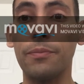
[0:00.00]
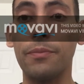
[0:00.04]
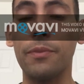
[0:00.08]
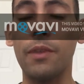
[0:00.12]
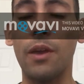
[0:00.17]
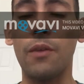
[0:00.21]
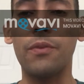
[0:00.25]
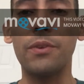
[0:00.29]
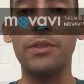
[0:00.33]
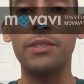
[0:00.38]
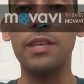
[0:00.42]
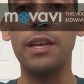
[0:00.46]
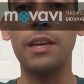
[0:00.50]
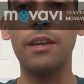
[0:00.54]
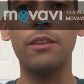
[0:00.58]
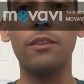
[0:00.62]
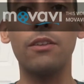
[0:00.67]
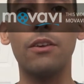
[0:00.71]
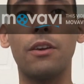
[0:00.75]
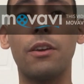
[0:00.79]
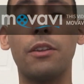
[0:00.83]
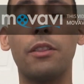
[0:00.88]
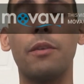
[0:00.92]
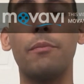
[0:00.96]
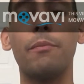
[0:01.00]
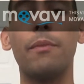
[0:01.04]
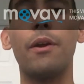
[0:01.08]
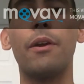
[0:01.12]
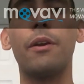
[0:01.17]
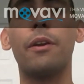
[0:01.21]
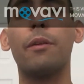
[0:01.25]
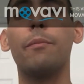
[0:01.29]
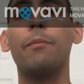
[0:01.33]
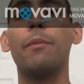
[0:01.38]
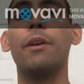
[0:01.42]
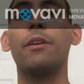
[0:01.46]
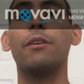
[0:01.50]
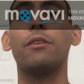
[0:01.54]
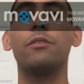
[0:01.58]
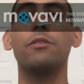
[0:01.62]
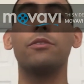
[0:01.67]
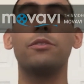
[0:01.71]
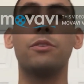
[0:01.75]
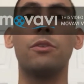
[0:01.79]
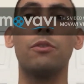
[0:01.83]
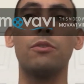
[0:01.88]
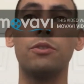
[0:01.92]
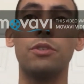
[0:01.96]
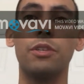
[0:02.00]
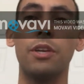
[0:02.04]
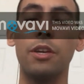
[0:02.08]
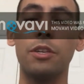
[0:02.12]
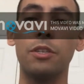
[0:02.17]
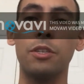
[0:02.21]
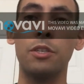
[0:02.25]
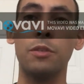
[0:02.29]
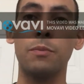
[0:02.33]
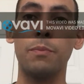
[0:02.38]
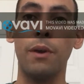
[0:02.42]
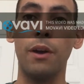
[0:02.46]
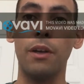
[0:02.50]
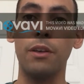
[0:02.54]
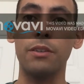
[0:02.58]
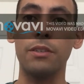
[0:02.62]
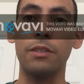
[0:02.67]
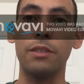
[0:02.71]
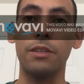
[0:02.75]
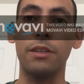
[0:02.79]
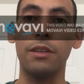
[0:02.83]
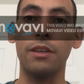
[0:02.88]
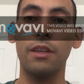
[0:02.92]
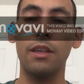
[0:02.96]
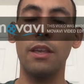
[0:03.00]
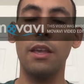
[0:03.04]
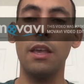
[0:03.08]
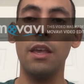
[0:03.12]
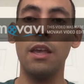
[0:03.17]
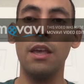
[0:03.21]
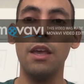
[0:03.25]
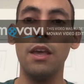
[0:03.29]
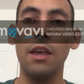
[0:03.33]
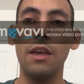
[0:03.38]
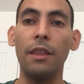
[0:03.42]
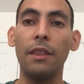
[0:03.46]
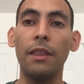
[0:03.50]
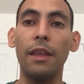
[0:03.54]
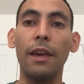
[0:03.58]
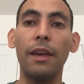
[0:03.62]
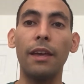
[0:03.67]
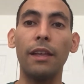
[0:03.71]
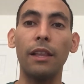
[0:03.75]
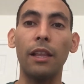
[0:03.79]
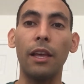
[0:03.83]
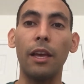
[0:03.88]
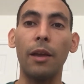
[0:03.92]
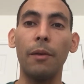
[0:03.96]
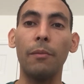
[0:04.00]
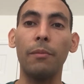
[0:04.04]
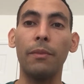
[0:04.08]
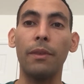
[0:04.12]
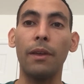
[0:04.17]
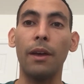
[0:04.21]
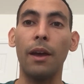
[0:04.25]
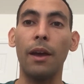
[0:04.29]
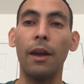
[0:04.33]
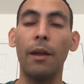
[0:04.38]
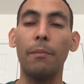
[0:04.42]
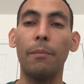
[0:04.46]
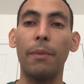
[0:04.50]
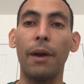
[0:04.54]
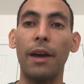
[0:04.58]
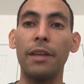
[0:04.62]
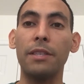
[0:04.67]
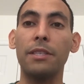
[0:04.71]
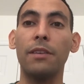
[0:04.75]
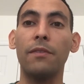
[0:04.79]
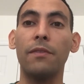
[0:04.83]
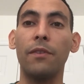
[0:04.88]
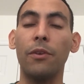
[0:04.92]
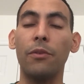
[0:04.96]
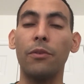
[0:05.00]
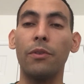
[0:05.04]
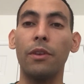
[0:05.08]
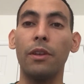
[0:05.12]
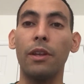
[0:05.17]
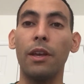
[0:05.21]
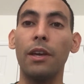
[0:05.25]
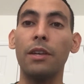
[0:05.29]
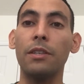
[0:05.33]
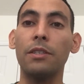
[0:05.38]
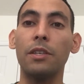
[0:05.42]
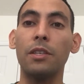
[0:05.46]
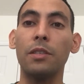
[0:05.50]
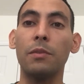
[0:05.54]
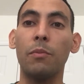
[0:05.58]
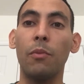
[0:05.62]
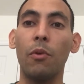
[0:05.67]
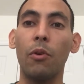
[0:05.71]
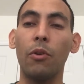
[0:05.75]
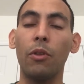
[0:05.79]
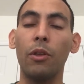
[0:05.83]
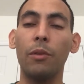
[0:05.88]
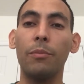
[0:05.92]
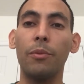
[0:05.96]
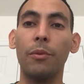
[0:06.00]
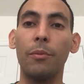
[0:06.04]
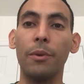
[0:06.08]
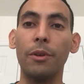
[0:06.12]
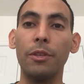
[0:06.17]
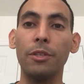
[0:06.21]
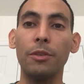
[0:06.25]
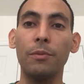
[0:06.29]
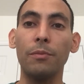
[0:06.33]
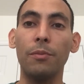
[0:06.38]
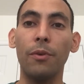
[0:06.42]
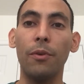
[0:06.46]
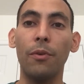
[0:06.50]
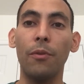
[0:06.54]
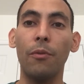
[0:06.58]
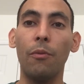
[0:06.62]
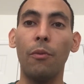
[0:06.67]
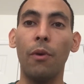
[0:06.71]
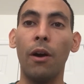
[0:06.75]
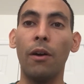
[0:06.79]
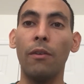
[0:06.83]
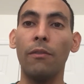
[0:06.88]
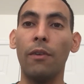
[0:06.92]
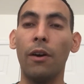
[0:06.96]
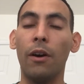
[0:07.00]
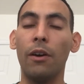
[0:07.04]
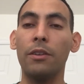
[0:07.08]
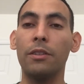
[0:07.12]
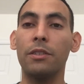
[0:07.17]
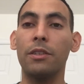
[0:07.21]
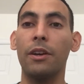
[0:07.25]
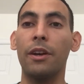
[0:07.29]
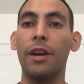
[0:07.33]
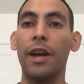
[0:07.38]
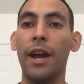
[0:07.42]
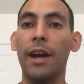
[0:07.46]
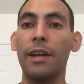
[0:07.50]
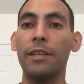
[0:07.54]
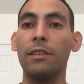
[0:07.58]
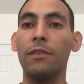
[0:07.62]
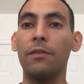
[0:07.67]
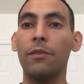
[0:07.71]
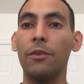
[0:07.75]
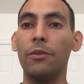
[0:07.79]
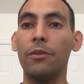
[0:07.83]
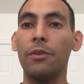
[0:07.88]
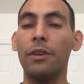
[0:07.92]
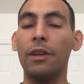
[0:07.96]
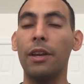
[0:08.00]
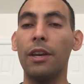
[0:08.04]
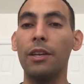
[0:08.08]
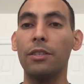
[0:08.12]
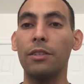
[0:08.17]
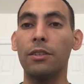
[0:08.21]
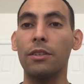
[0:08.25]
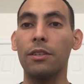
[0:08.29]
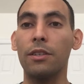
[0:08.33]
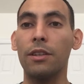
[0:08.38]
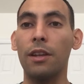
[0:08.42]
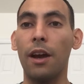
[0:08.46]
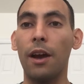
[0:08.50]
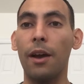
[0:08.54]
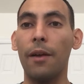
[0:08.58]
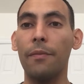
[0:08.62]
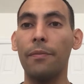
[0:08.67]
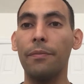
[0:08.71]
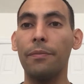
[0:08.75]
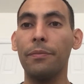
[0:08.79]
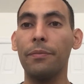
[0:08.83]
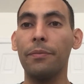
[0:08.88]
Now, if we take a look at the American Medical Association's policy, they claim that passive euthanasia is morally permissible while voluntary active euthanasia is not.